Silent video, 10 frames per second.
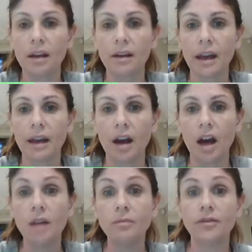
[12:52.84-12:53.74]
Okay,
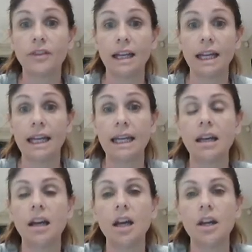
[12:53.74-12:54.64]

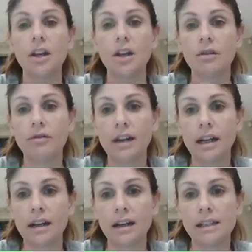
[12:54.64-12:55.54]
hopefully you've
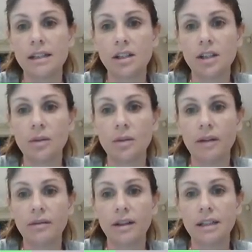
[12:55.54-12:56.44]
realised that
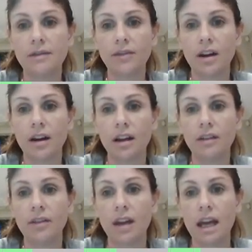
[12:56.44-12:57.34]

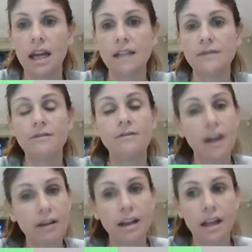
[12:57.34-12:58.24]
£2.95 is
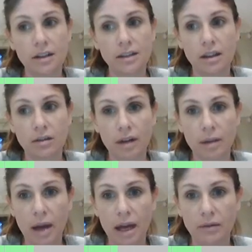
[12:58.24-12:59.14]
very close to
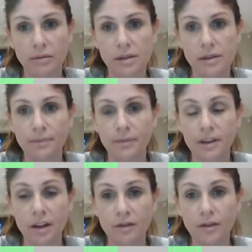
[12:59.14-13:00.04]
£3. It's
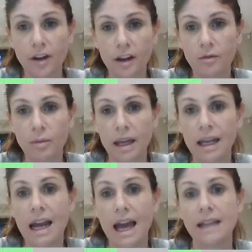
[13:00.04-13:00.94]
only
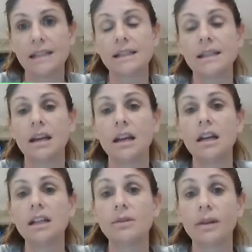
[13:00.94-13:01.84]
5p less.
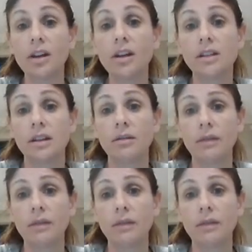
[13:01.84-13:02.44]
So I could do